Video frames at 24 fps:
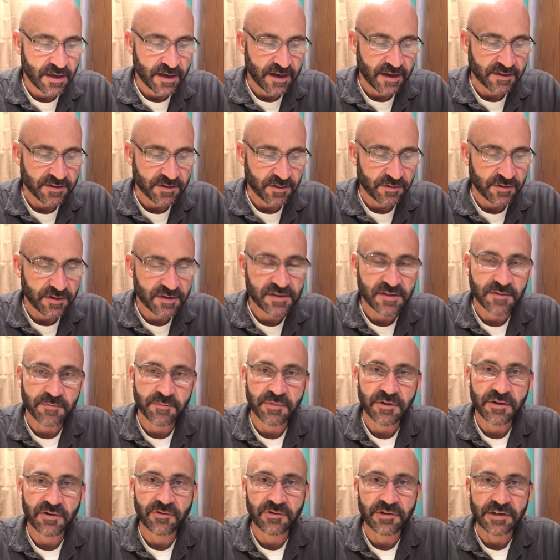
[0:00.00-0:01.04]
And so this
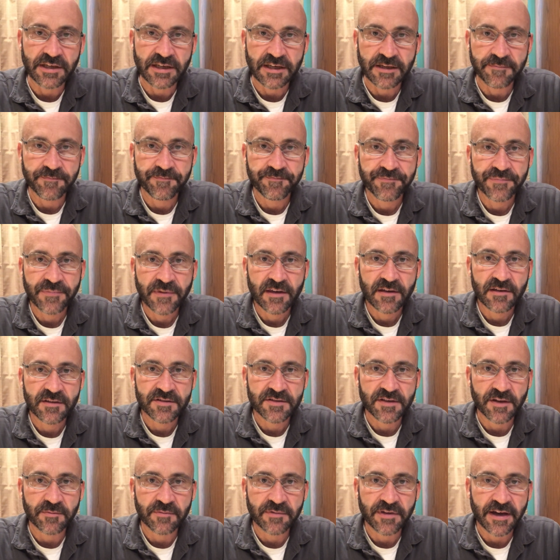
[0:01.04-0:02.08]
ability
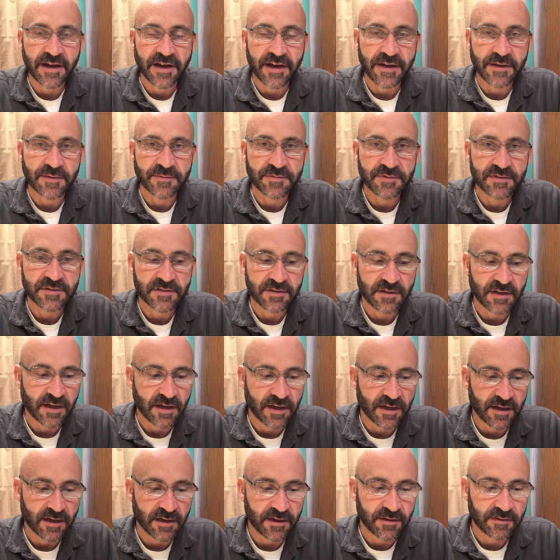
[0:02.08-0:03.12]
sometimes
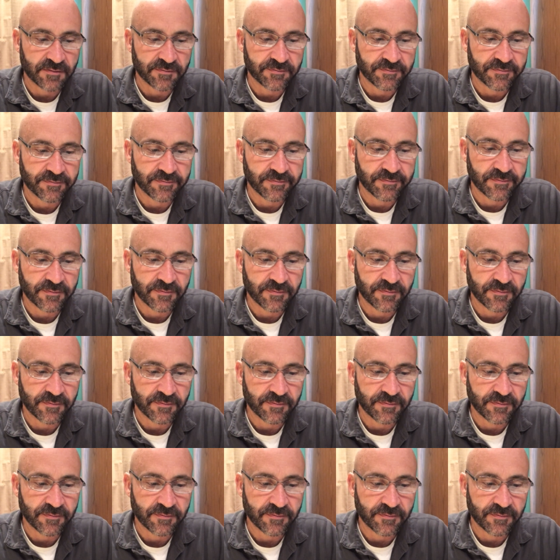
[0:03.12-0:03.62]
um,